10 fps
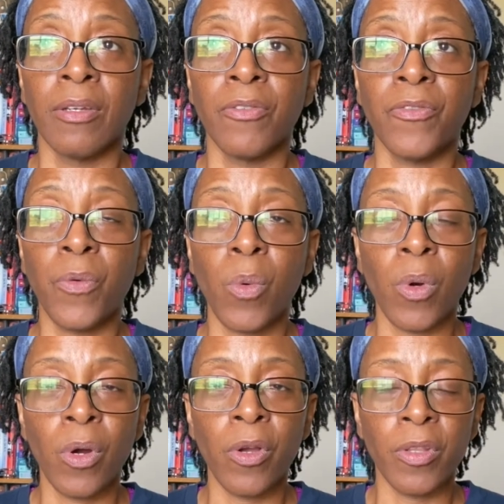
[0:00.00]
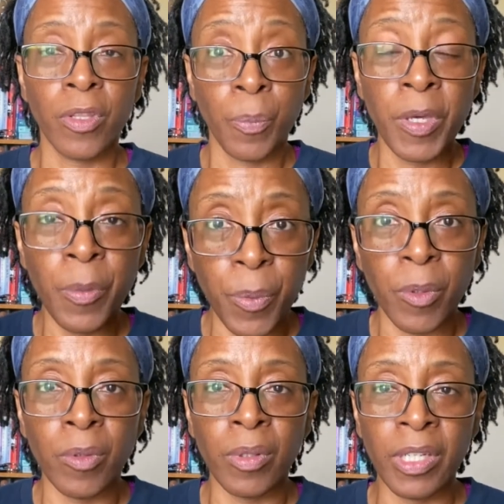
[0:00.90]
for the
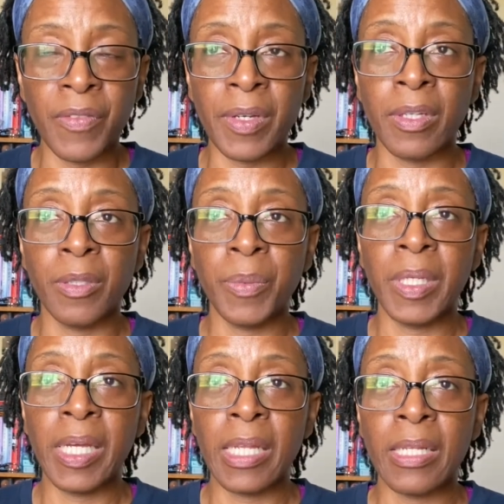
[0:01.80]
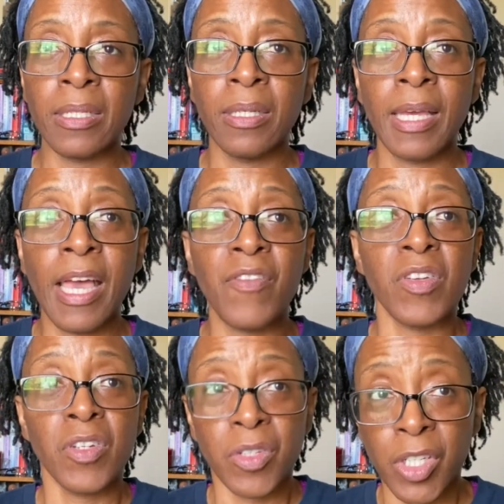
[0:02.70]
people living on the planet having
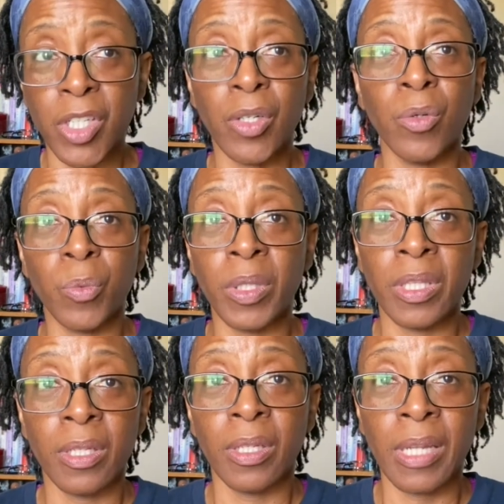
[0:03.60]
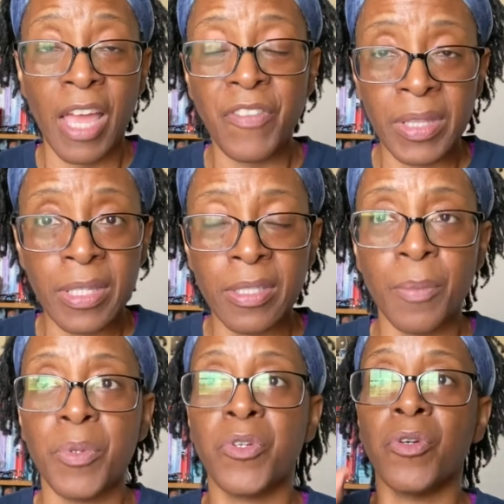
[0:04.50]
to deal with life at this
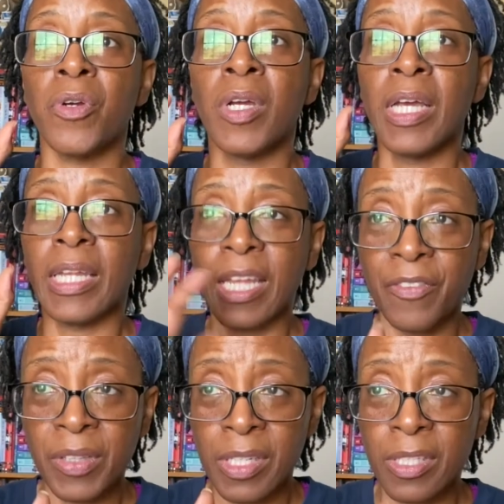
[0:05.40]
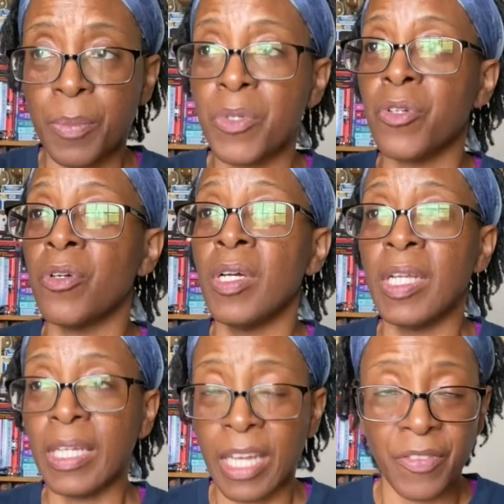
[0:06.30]
temperature, life at this temperature,
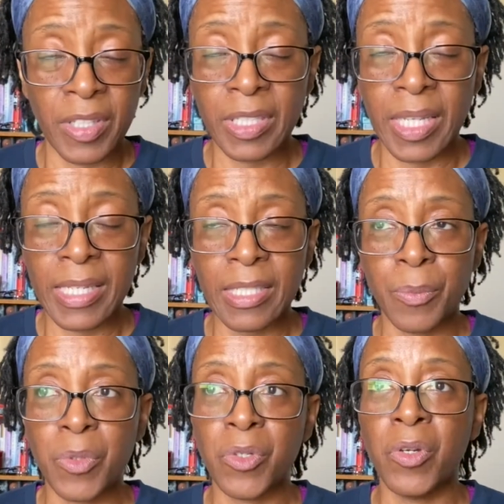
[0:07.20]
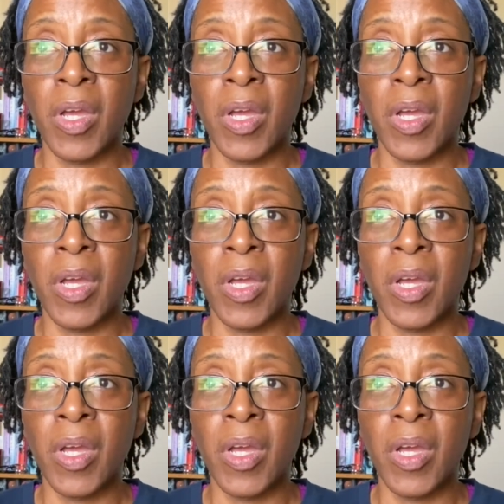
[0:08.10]
life at this last temperature.